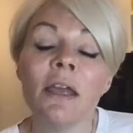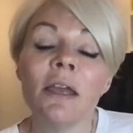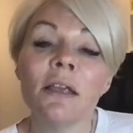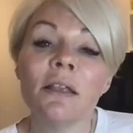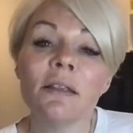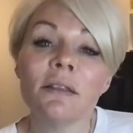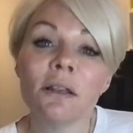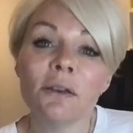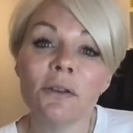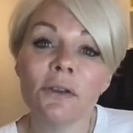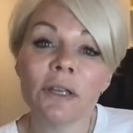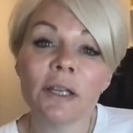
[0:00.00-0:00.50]

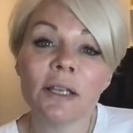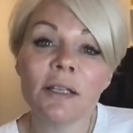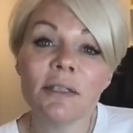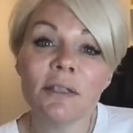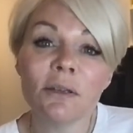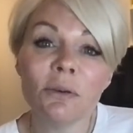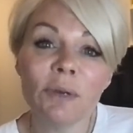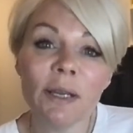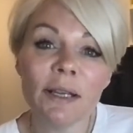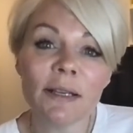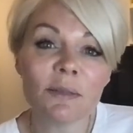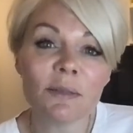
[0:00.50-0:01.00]
So look,
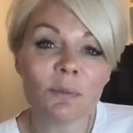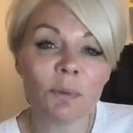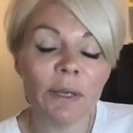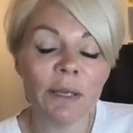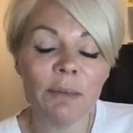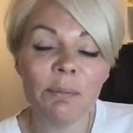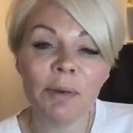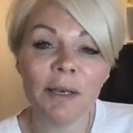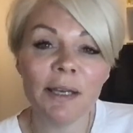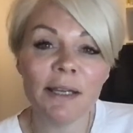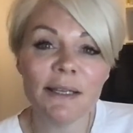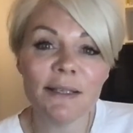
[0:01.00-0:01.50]
until next week,
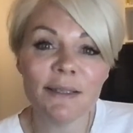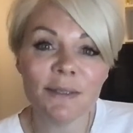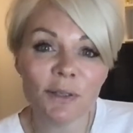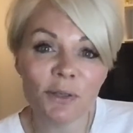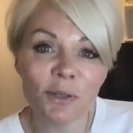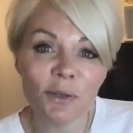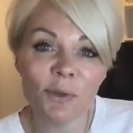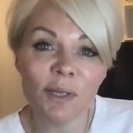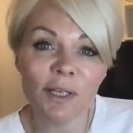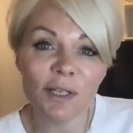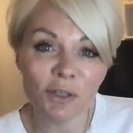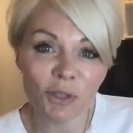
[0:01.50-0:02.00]
please
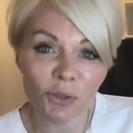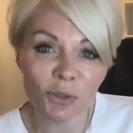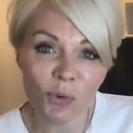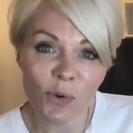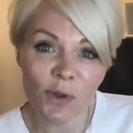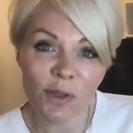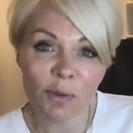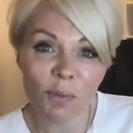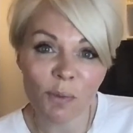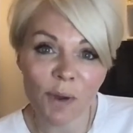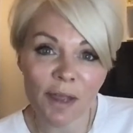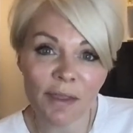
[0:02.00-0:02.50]
do enjoy
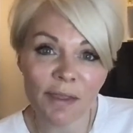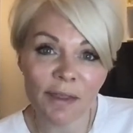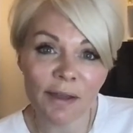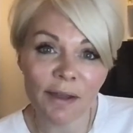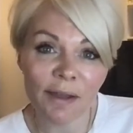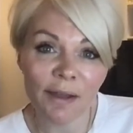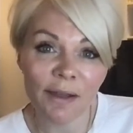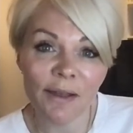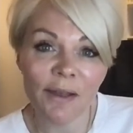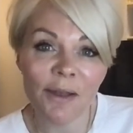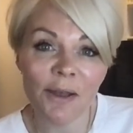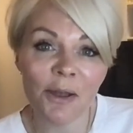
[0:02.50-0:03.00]
the
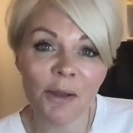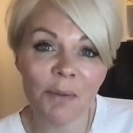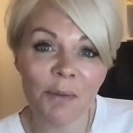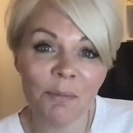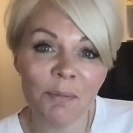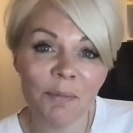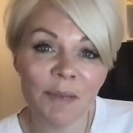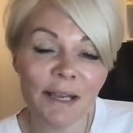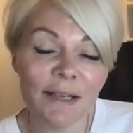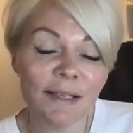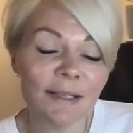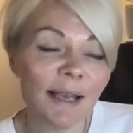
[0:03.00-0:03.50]
weather.
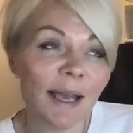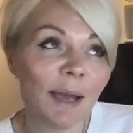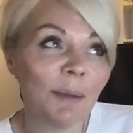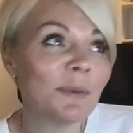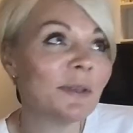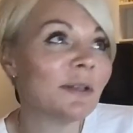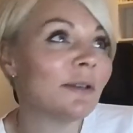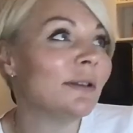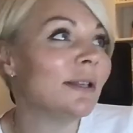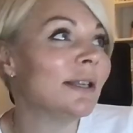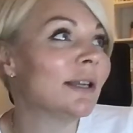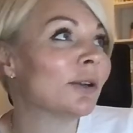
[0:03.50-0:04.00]
It's
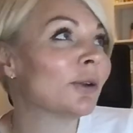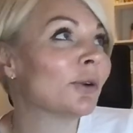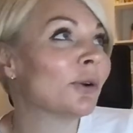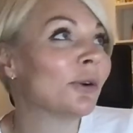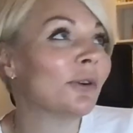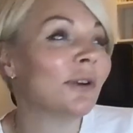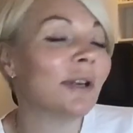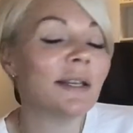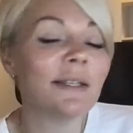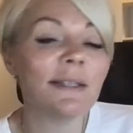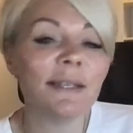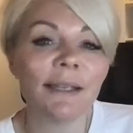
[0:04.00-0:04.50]
absolutely
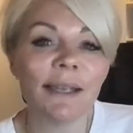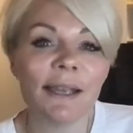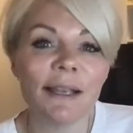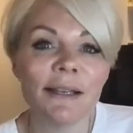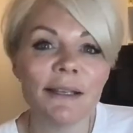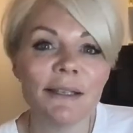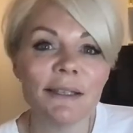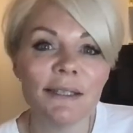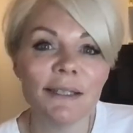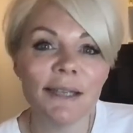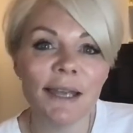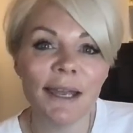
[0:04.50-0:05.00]
glorious again
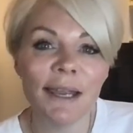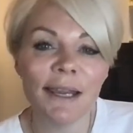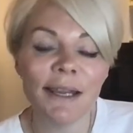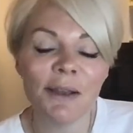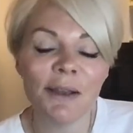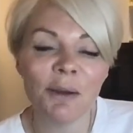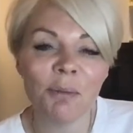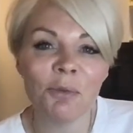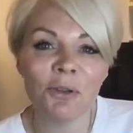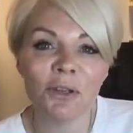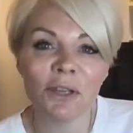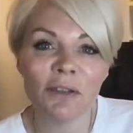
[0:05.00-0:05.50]
today.
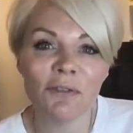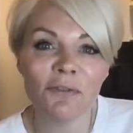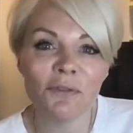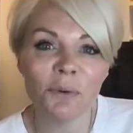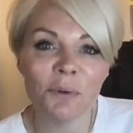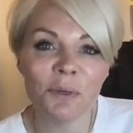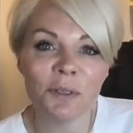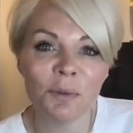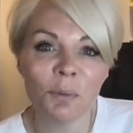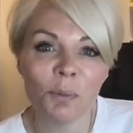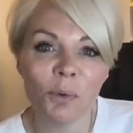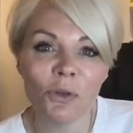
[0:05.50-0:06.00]
I'm looking
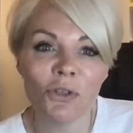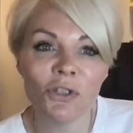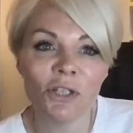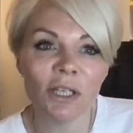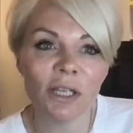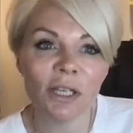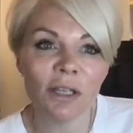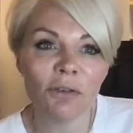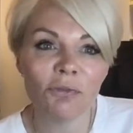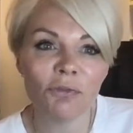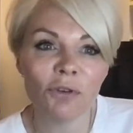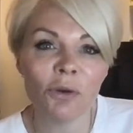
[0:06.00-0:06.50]
forward to watching
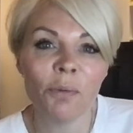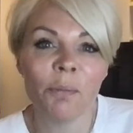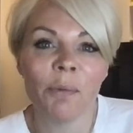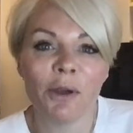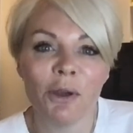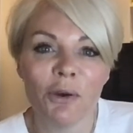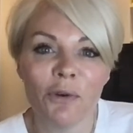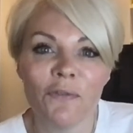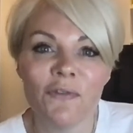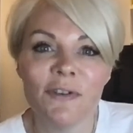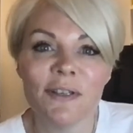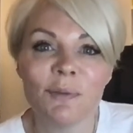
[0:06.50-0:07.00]
it through my
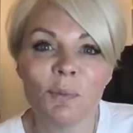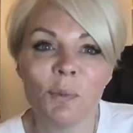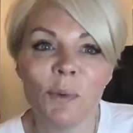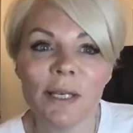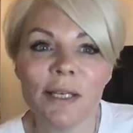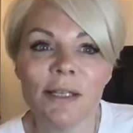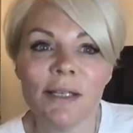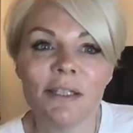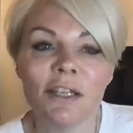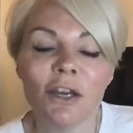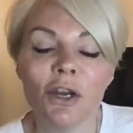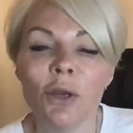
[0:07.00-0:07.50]
office
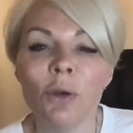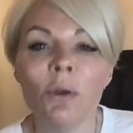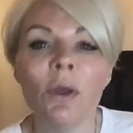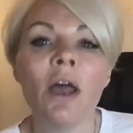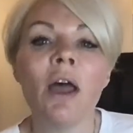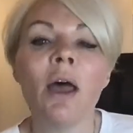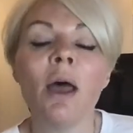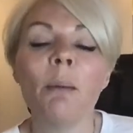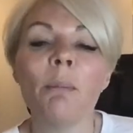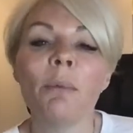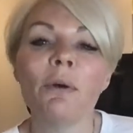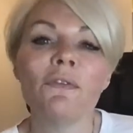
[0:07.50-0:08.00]
window.
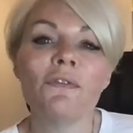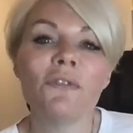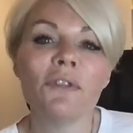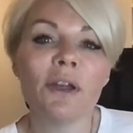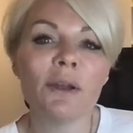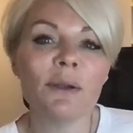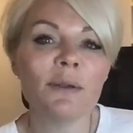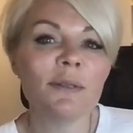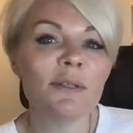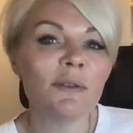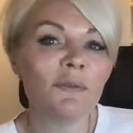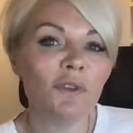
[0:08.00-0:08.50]
But for
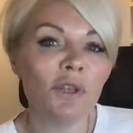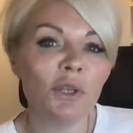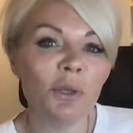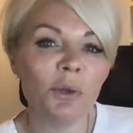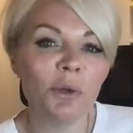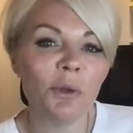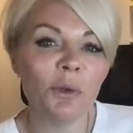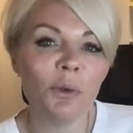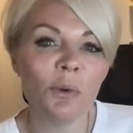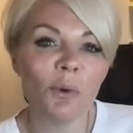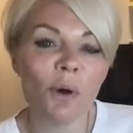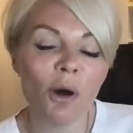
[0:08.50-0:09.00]
those of you
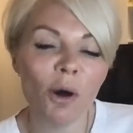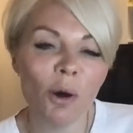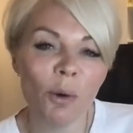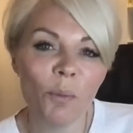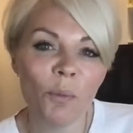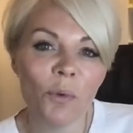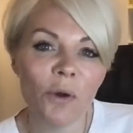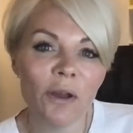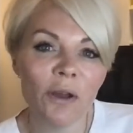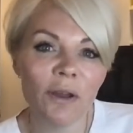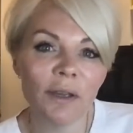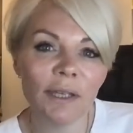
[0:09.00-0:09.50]
who aren't
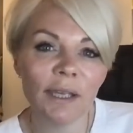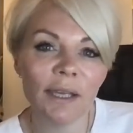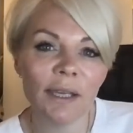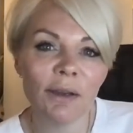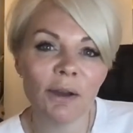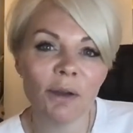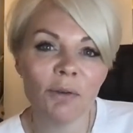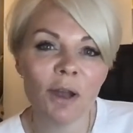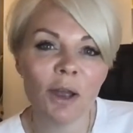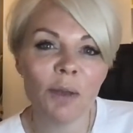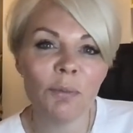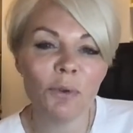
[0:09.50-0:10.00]
working,
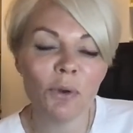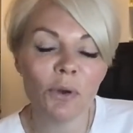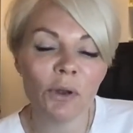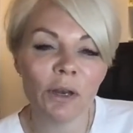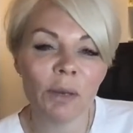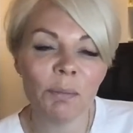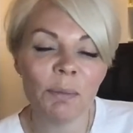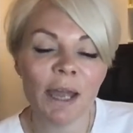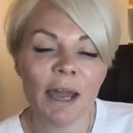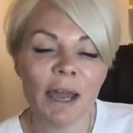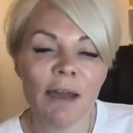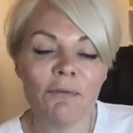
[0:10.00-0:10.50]
I hope you're going
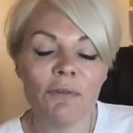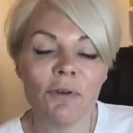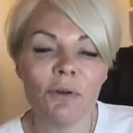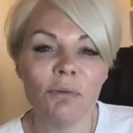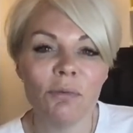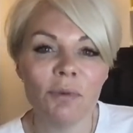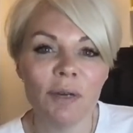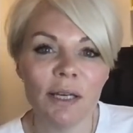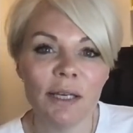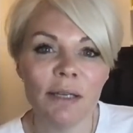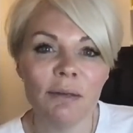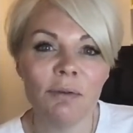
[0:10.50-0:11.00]
to have a
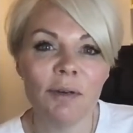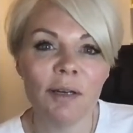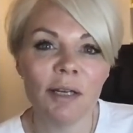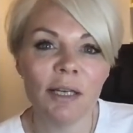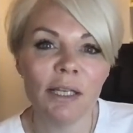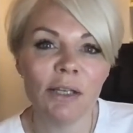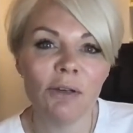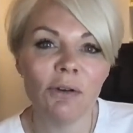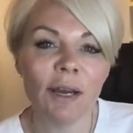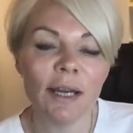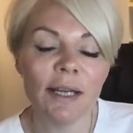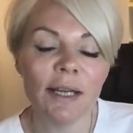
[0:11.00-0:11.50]
really, really
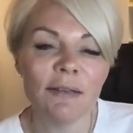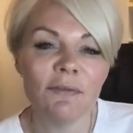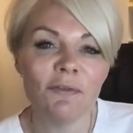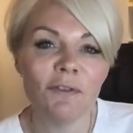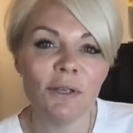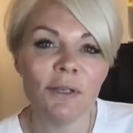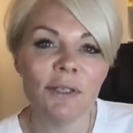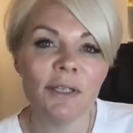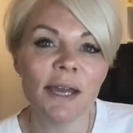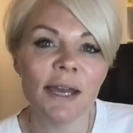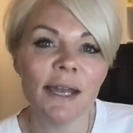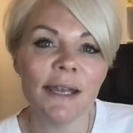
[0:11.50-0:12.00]
great few
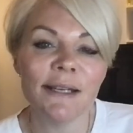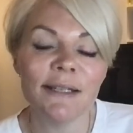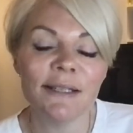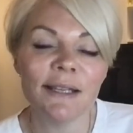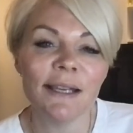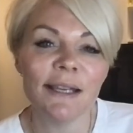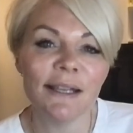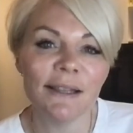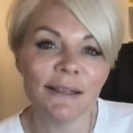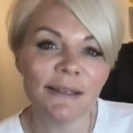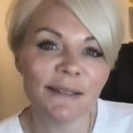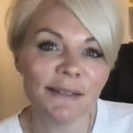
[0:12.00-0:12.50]
days
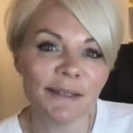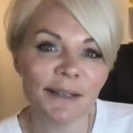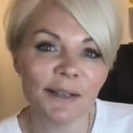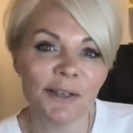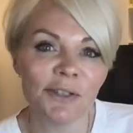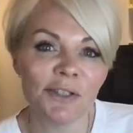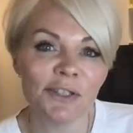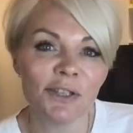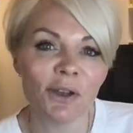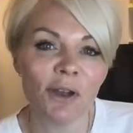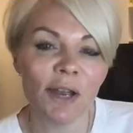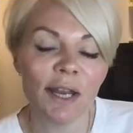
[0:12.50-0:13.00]
in the
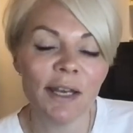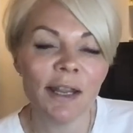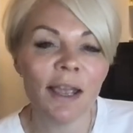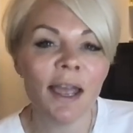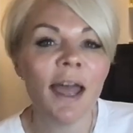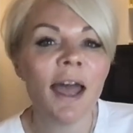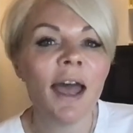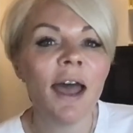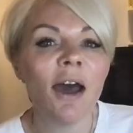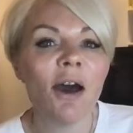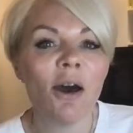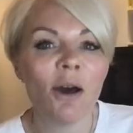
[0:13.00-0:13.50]
sunshine.
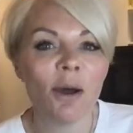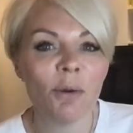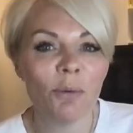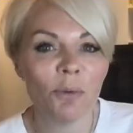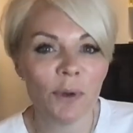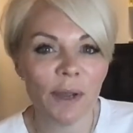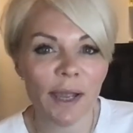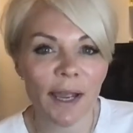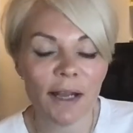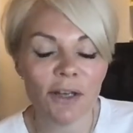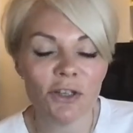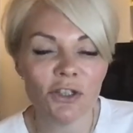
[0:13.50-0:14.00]
I will
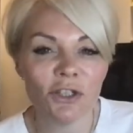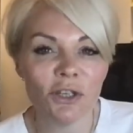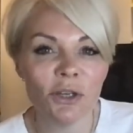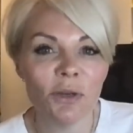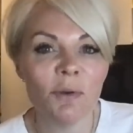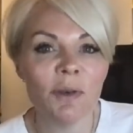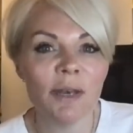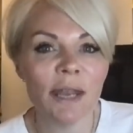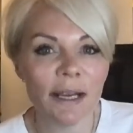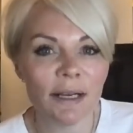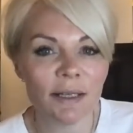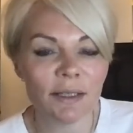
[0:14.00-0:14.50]
catch you
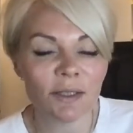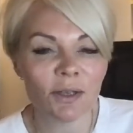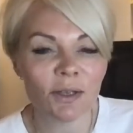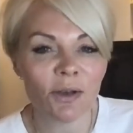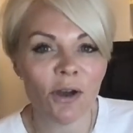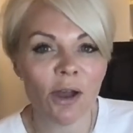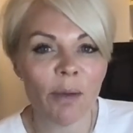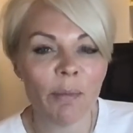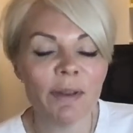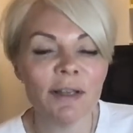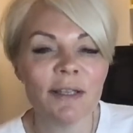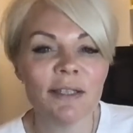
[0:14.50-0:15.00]
next
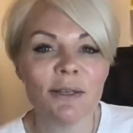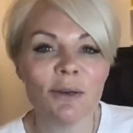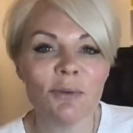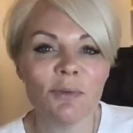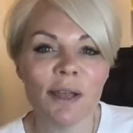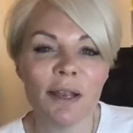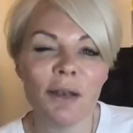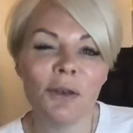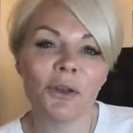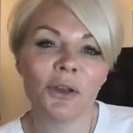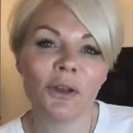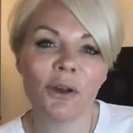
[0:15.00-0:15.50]
time. Until
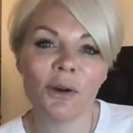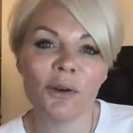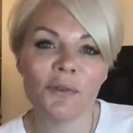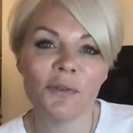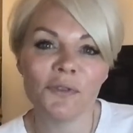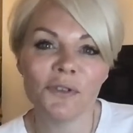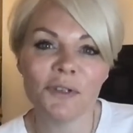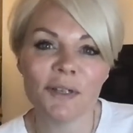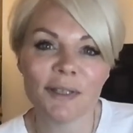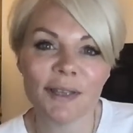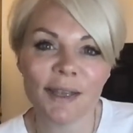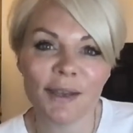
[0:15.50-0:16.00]
then, look
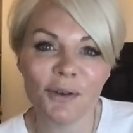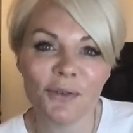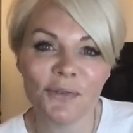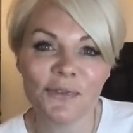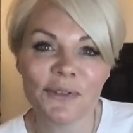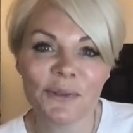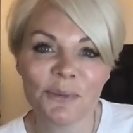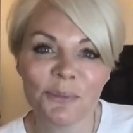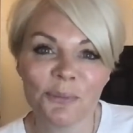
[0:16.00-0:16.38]
after yourselves.